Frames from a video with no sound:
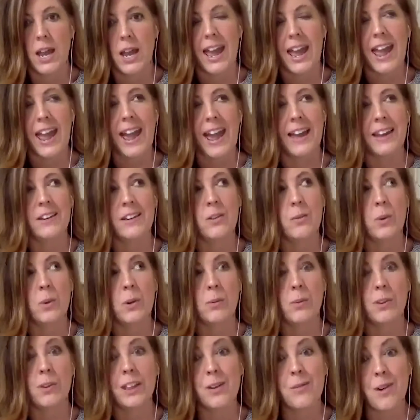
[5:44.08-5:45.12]
And we
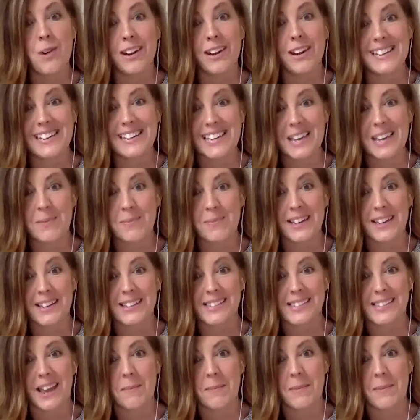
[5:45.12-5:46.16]
really wanted to keep the
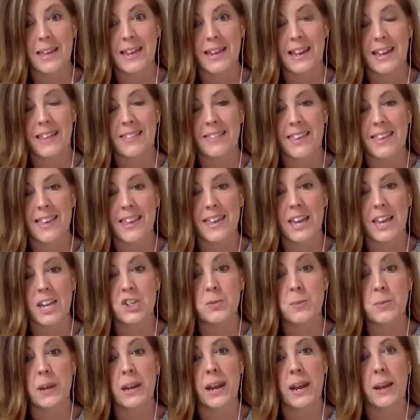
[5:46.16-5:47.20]
excitement and the
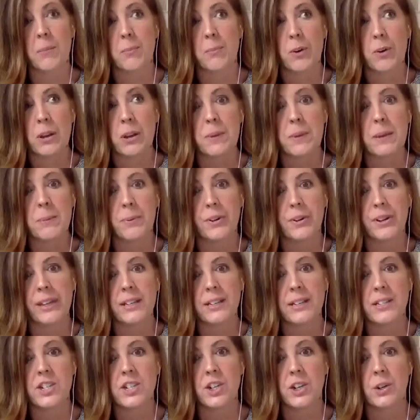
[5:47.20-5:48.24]
engagement and bring people
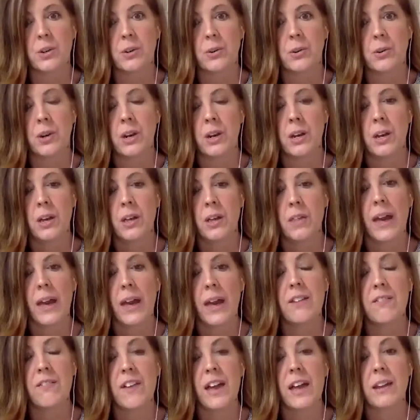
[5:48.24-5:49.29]
into that
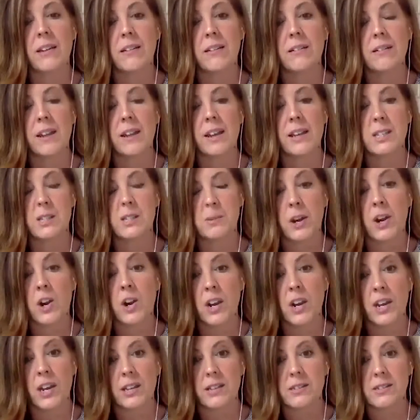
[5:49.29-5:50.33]
event
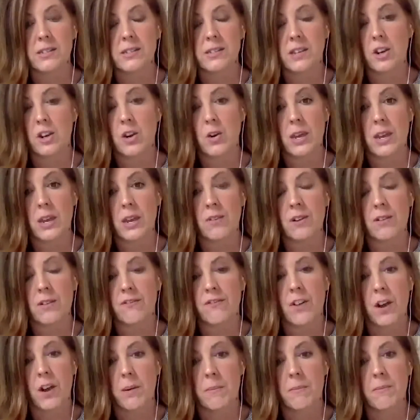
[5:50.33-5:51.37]
experience, even
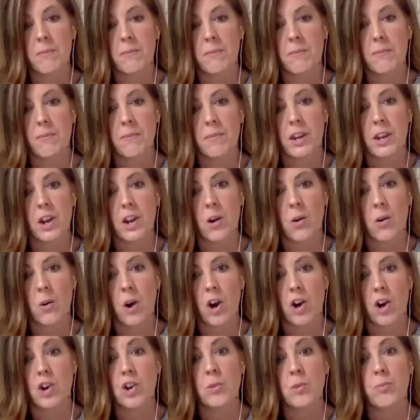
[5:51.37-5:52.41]
from,
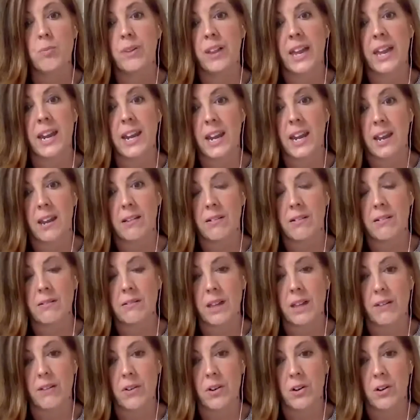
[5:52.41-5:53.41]
our new planning level.